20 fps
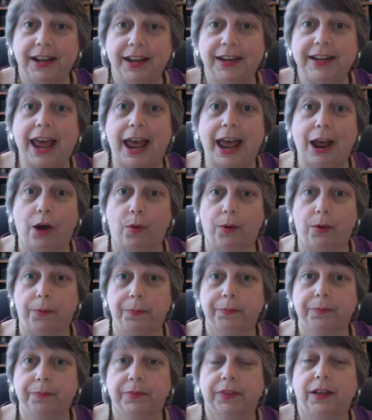Now,
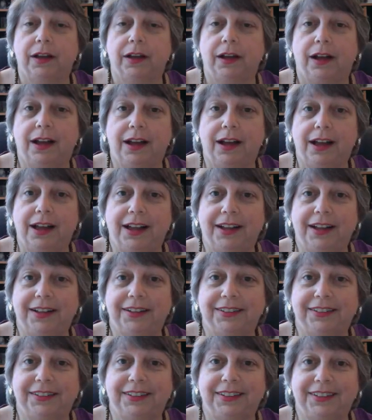I
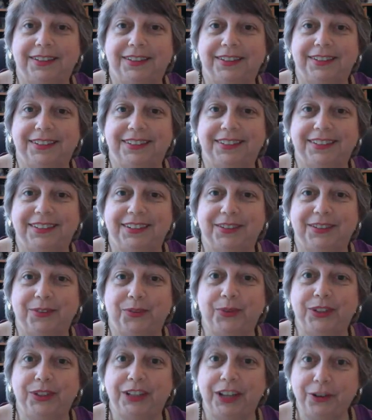
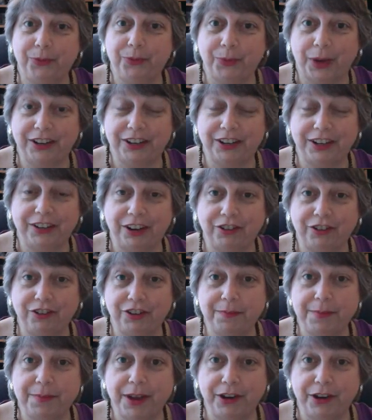just